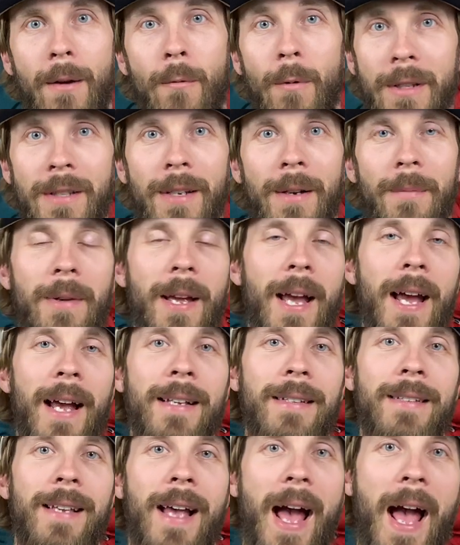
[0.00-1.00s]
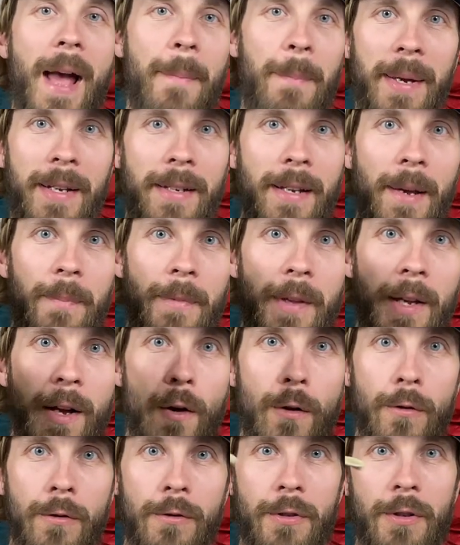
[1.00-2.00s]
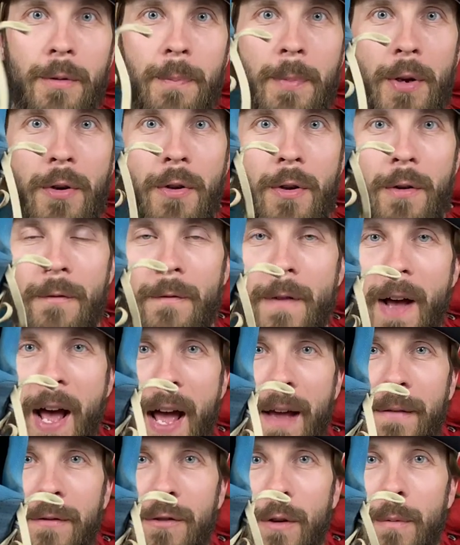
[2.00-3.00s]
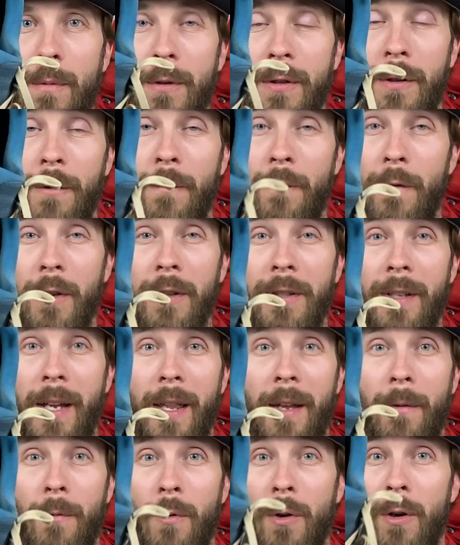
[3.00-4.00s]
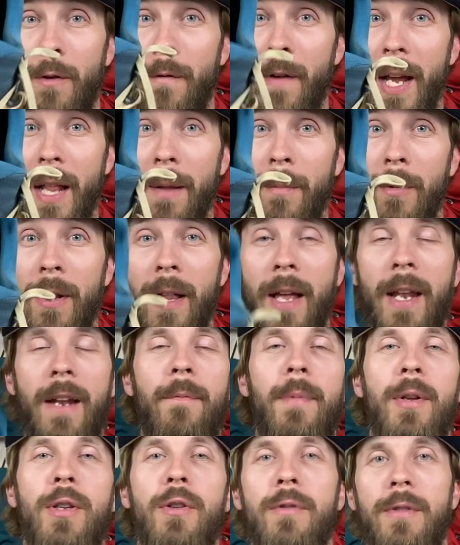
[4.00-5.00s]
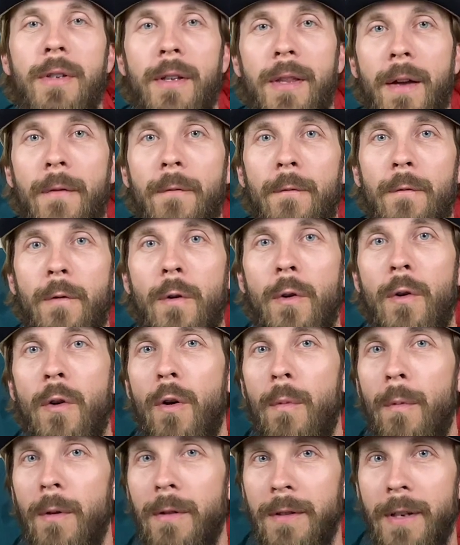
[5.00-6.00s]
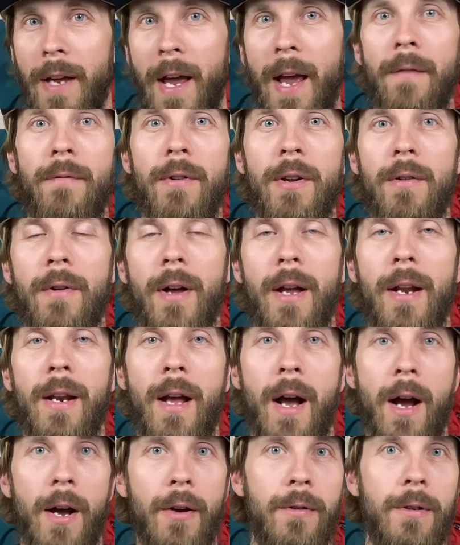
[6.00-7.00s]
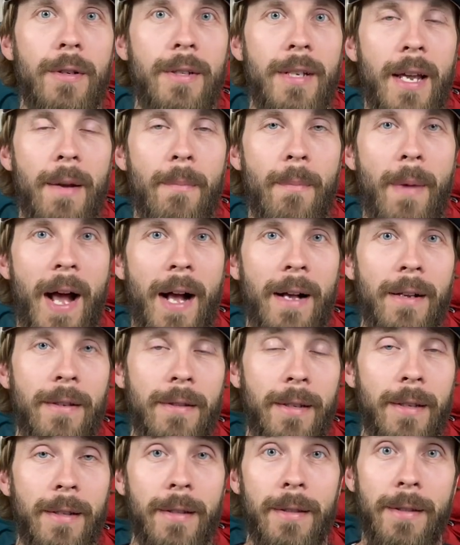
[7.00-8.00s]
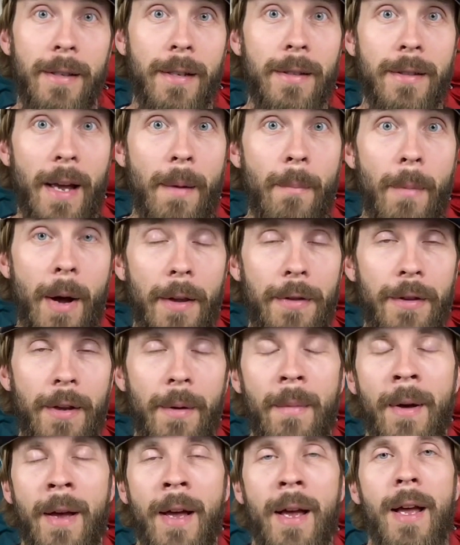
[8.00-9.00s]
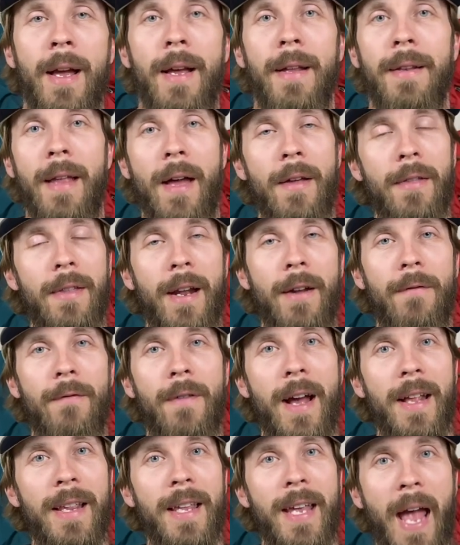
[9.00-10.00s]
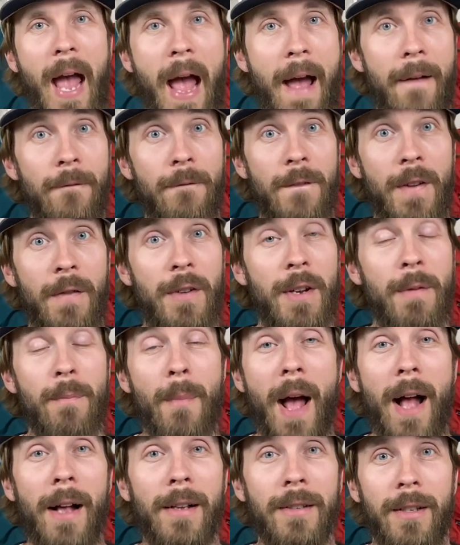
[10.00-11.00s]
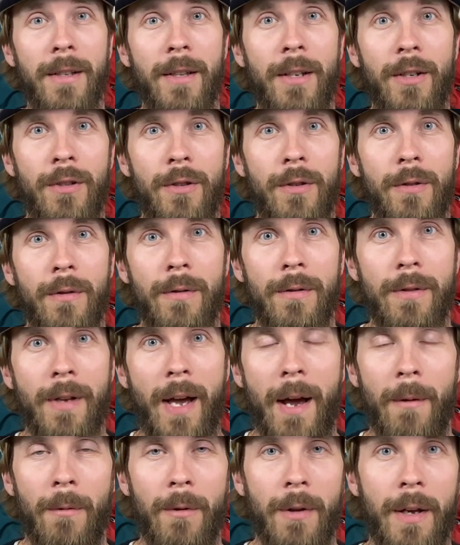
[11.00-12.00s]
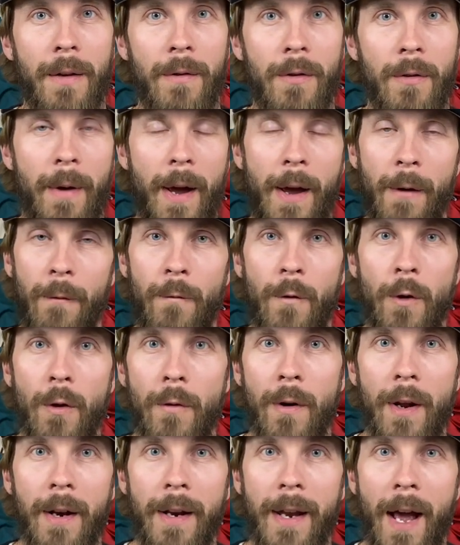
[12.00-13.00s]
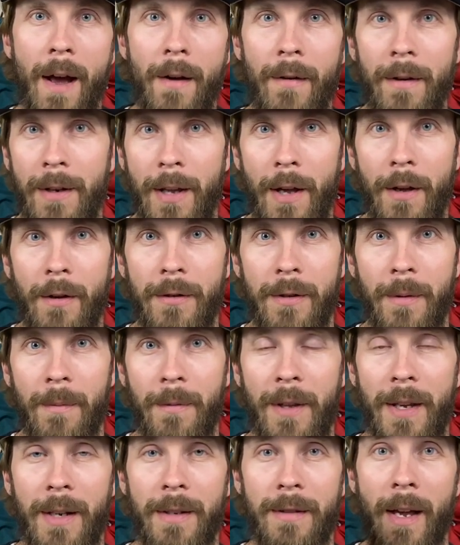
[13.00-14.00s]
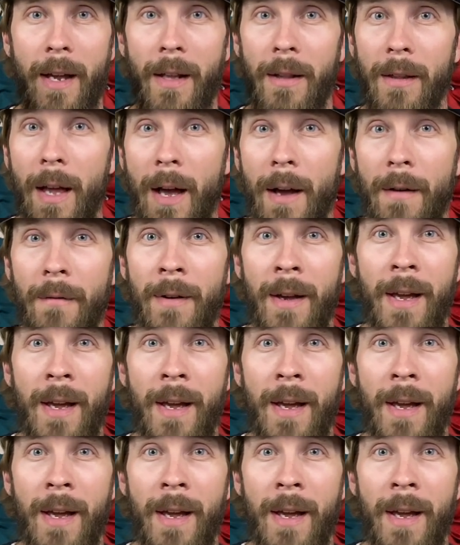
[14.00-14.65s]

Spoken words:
What's up guys? I picked up the Ultra Superior 5s almost the first day they were available and have been using them for almost every run under 10 miles since I bought them. Now that I finally have 50 miles in these shoes, I will give you a full rundown, tell you some things I love